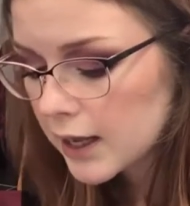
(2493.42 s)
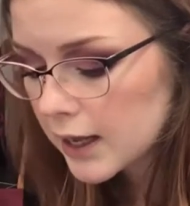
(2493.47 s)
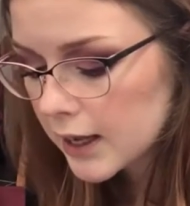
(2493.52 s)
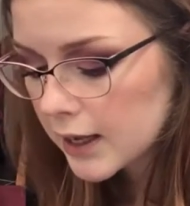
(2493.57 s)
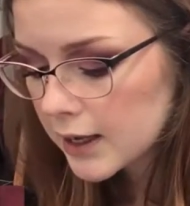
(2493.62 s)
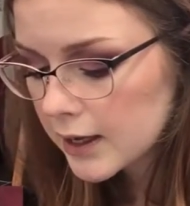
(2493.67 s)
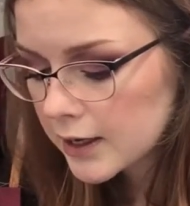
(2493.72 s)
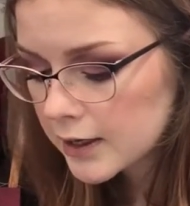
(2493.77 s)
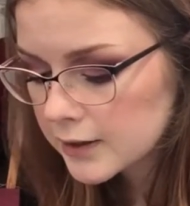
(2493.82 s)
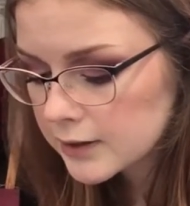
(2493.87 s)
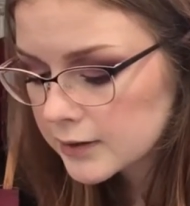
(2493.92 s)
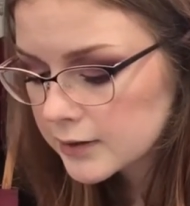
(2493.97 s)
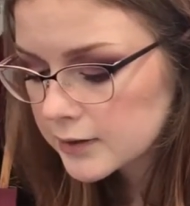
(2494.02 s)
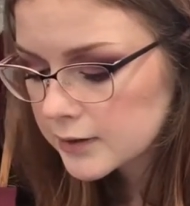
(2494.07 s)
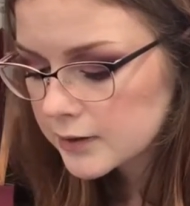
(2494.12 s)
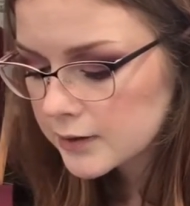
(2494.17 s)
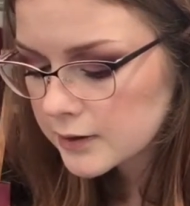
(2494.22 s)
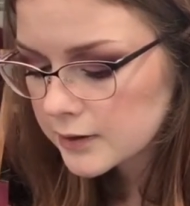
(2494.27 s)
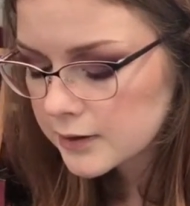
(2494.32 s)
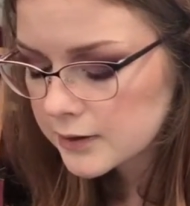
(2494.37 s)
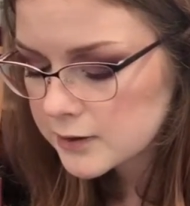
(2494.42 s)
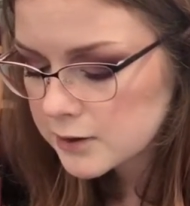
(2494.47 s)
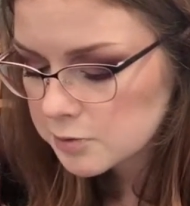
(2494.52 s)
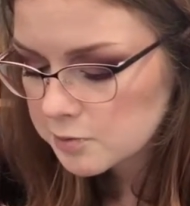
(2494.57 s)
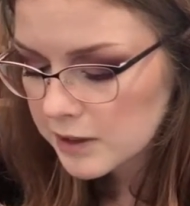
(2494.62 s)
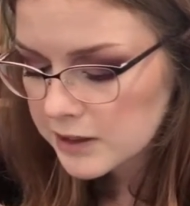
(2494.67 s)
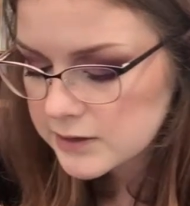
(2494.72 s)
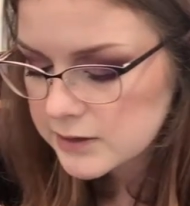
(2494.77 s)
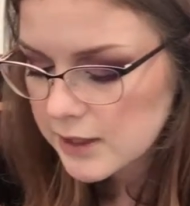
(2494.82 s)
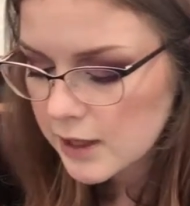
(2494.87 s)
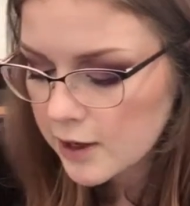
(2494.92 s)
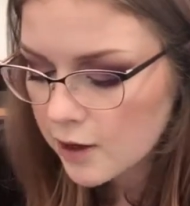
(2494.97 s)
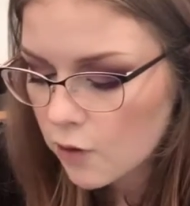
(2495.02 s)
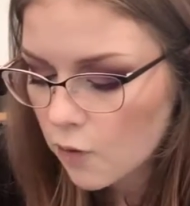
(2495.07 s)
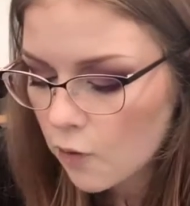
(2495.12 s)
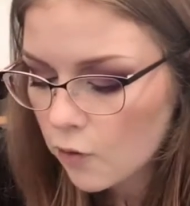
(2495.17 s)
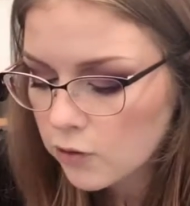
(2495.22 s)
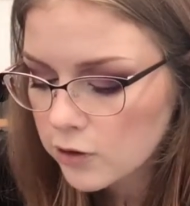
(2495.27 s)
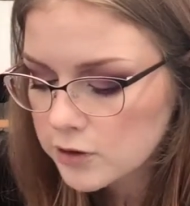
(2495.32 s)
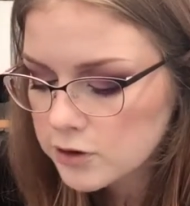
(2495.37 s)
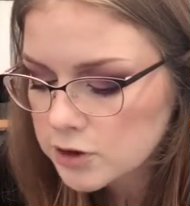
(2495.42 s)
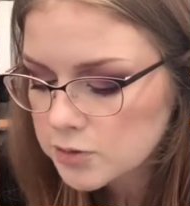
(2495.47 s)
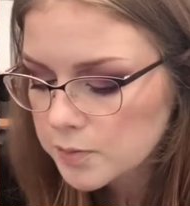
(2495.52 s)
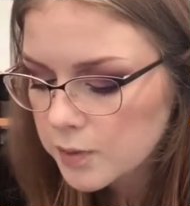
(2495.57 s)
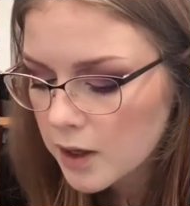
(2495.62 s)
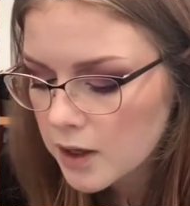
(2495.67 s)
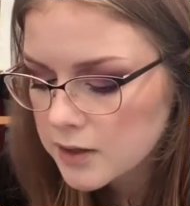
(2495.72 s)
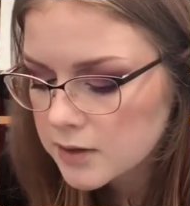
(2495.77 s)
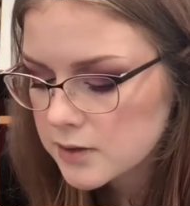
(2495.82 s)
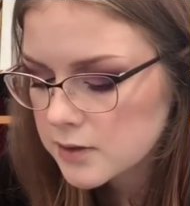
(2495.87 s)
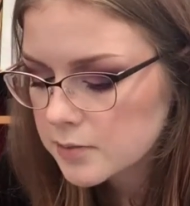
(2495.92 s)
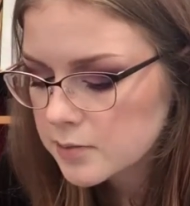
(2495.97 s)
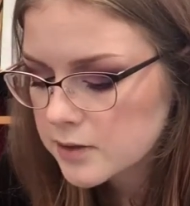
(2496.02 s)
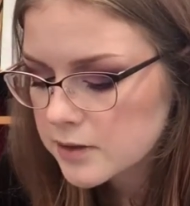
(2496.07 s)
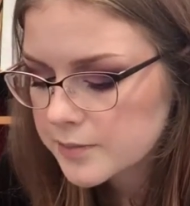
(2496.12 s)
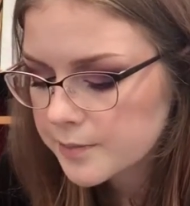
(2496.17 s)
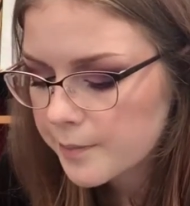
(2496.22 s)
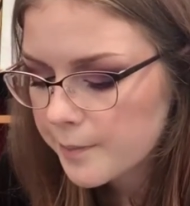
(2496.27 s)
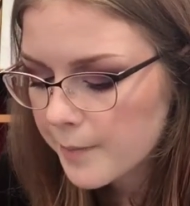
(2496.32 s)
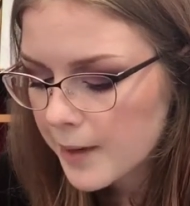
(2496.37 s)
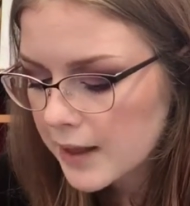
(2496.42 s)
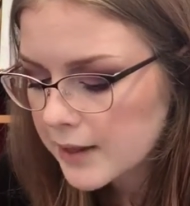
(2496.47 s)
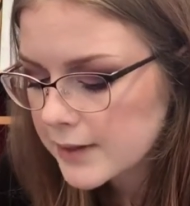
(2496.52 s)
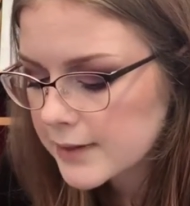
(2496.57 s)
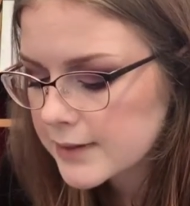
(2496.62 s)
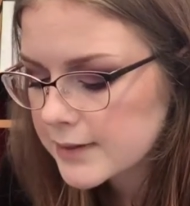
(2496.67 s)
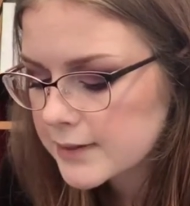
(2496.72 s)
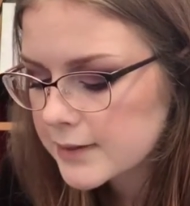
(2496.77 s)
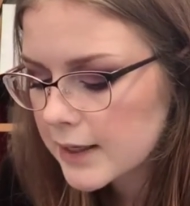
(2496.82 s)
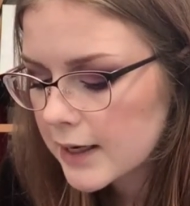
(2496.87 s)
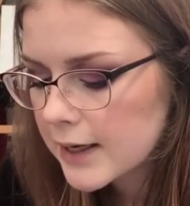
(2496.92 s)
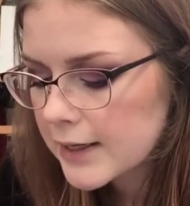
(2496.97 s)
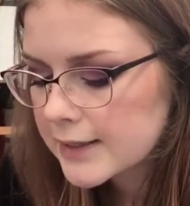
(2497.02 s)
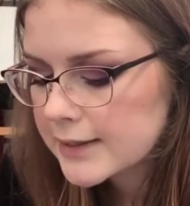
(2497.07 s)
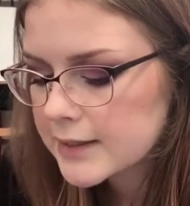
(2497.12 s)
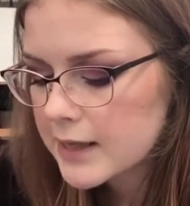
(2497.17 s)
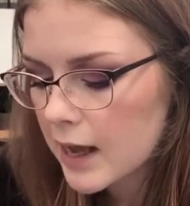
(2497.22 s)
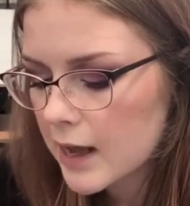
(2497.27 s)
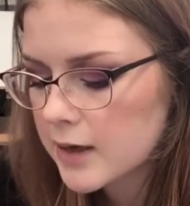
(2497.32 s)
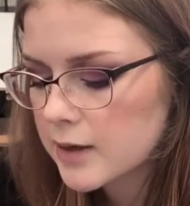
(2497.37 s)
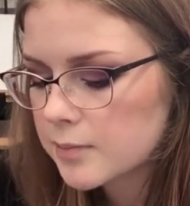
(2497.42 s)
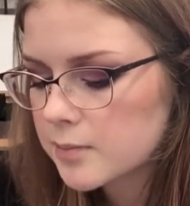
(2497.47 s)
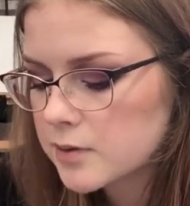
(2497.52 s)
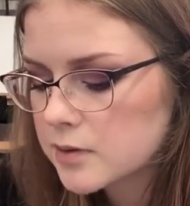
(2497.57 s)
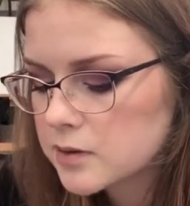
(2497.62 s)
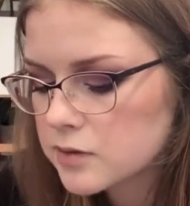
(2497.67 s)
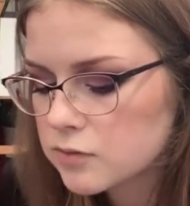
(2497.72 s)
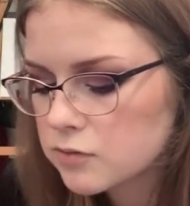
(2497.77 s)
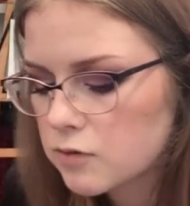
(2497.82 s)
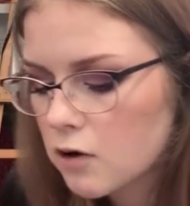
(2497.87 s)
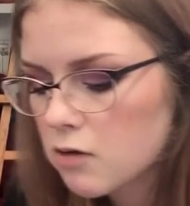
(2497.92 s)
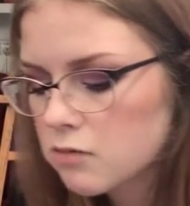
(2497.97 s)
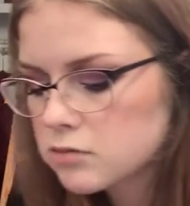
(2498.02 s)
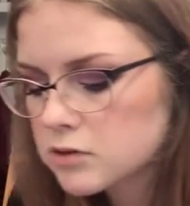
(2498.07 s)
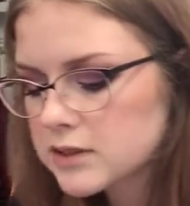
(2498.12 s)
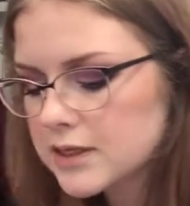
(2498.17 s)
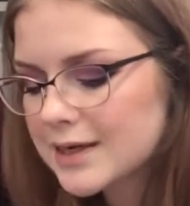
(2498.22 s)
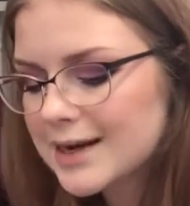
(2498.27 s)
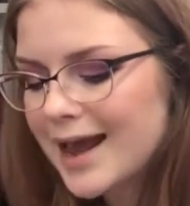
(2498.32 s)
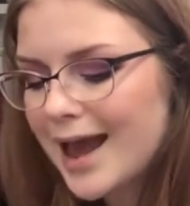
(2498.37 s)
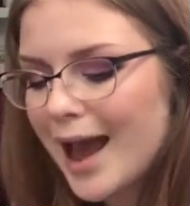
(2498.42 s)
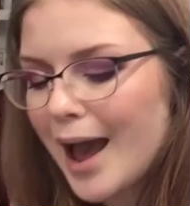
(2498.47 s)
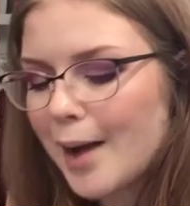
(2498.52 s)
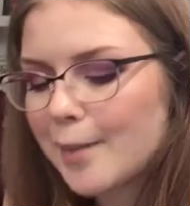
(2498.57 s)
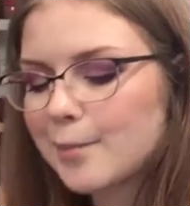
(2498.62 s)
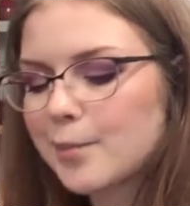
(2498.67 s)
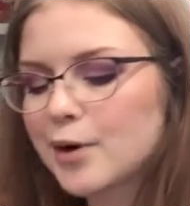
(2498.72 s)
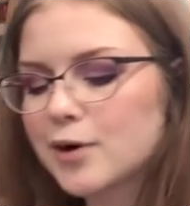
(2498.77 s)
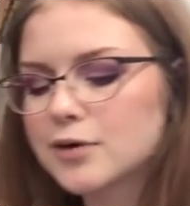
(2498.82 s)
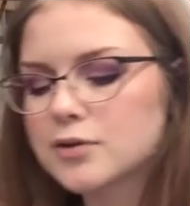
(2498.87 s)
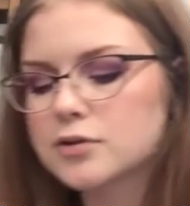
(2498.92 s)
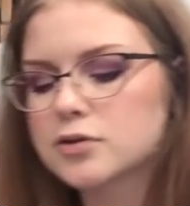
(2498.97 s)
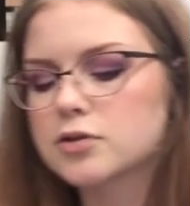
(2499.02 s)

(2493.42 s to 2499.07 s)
And it smells like orange blossoms, melon, cannabis, rose, and amber.